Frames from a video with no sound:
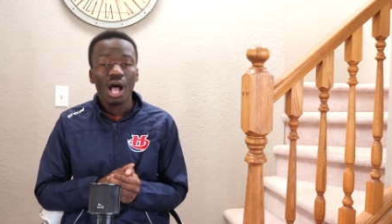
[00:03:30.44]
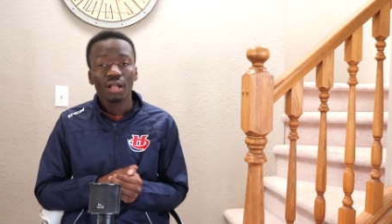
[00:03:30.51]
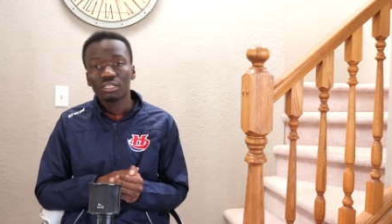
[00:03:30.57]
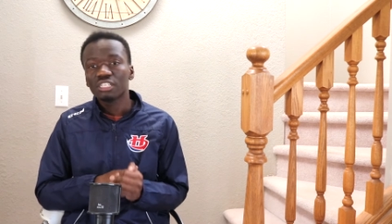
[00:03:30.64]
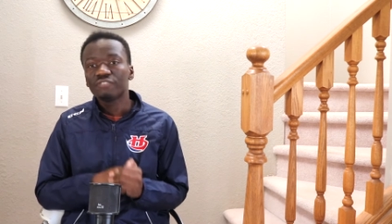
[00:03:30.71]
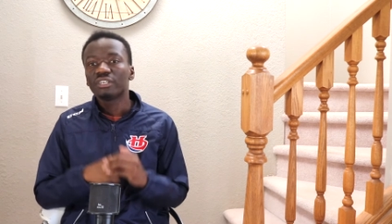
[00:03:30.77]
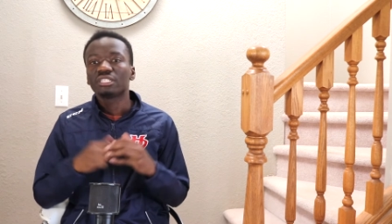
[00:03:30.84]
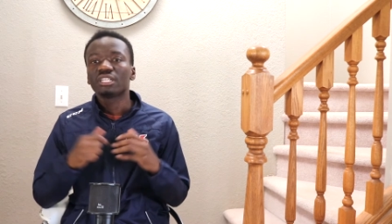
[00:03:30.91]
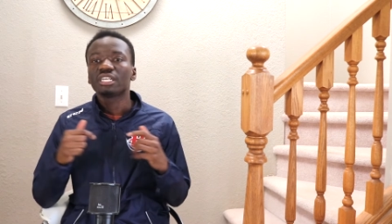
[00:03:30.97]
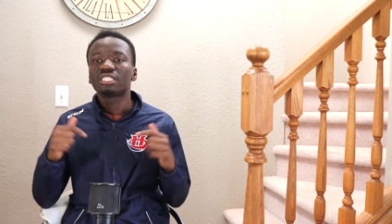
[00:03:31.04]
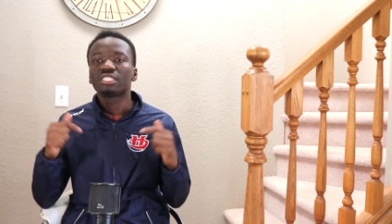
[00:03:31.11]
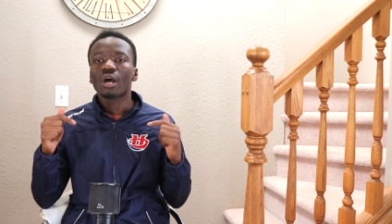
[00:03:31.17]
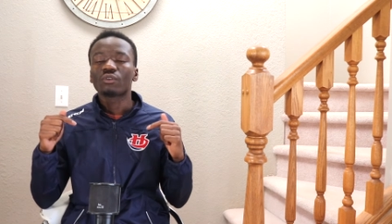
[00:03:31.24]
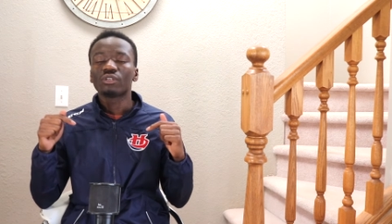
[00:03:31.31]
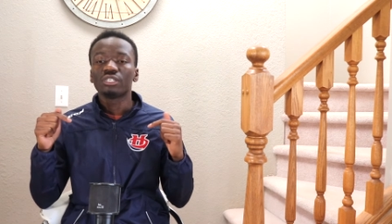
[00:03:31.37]
I'll leave a link
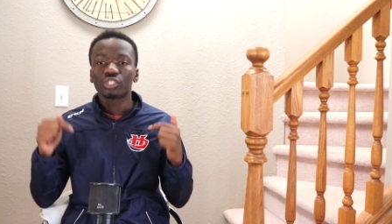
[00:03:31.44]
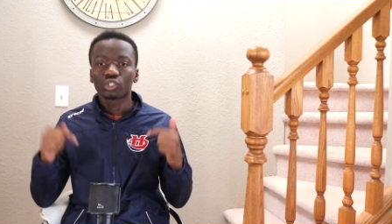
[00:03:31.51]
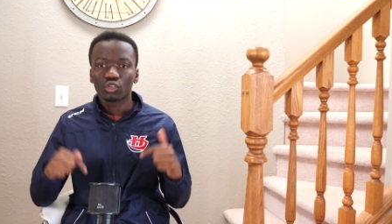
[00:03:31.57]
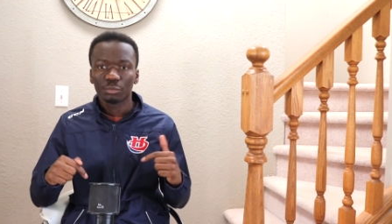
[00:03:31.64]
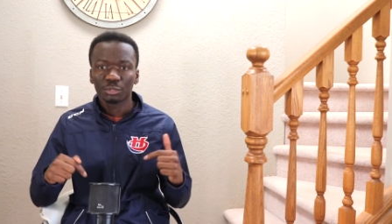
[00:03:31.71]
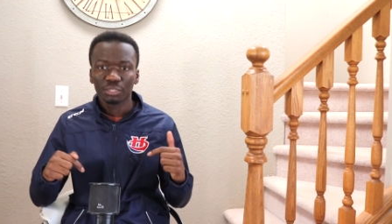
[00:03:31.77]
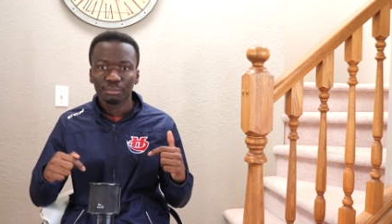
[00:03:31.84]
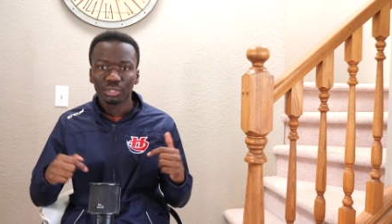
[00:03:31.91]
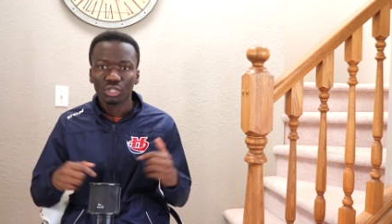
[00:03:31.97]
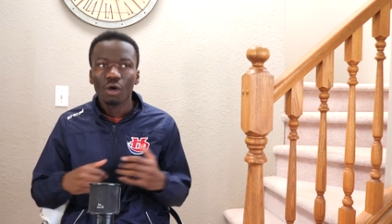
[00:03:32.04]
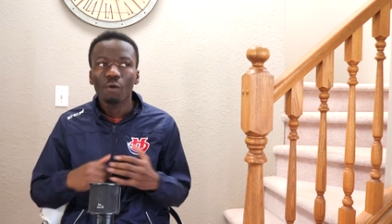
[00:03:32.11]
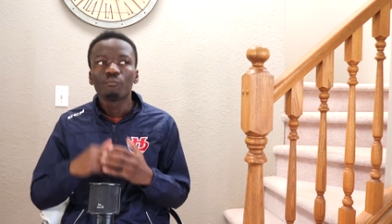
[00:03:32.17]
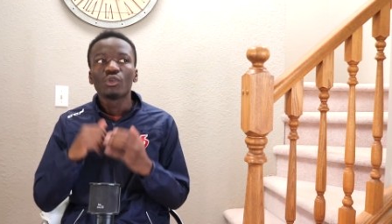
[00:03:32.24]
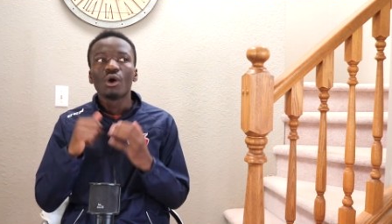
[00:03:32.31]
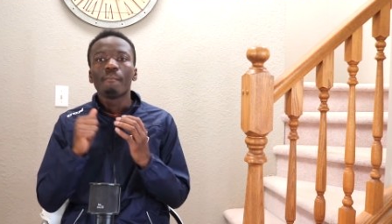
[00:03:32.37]
down in the description
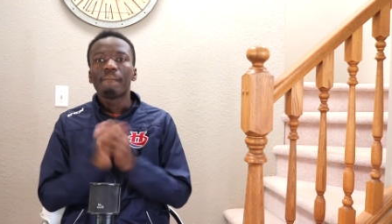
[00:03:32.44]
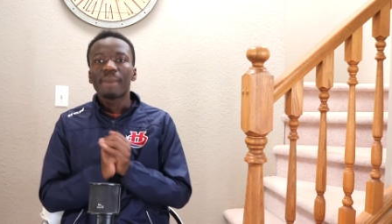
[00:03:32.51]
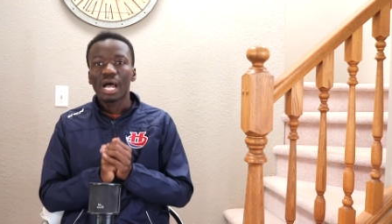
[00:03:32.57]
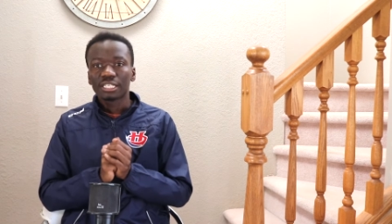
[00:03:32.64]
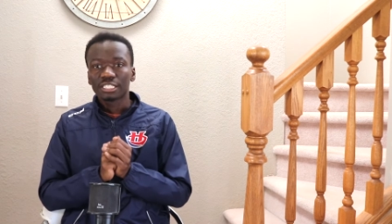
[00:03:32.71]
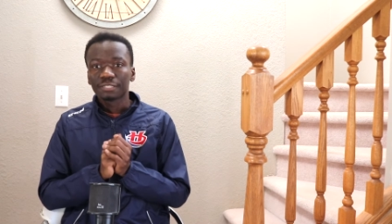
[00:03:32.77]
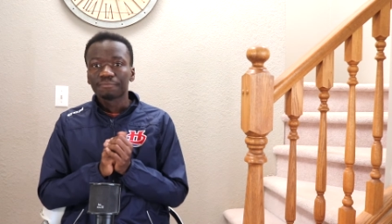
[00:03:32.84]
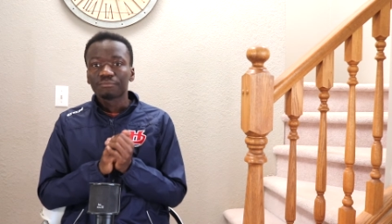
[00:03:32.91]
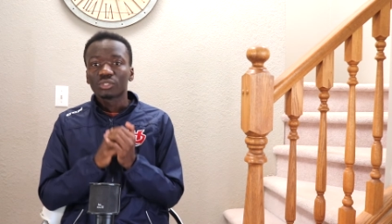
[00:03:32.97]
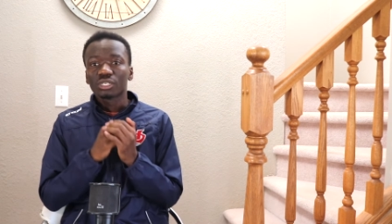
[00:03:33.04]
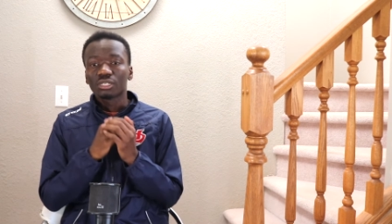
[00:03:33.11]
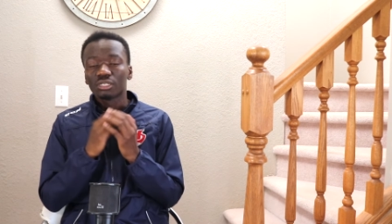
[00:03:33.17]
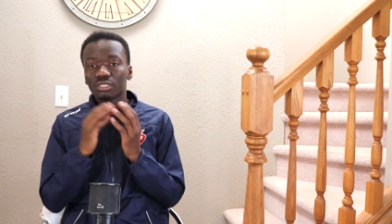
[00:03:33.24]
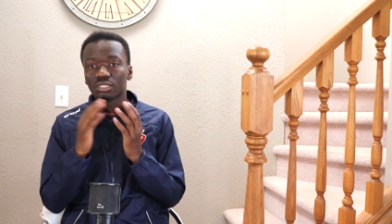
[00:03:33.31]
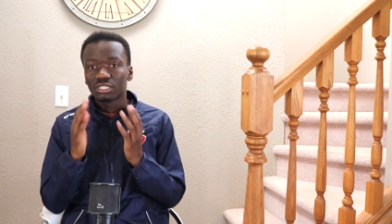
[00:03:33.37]
below. But
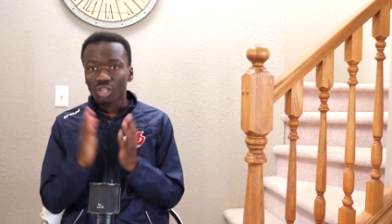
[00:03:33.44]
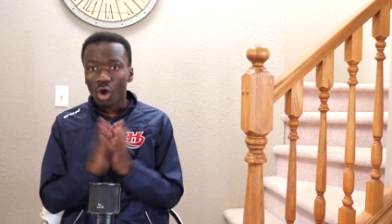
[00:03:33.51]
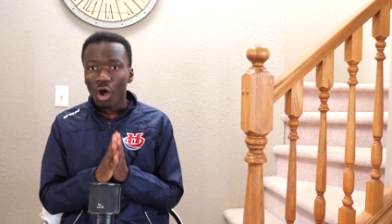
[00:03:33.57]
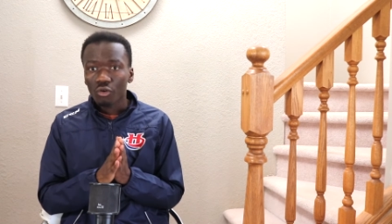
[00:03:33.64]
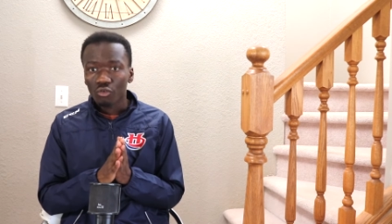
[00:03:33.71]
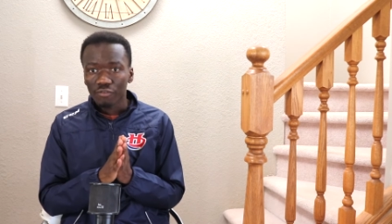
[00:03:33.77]
Doc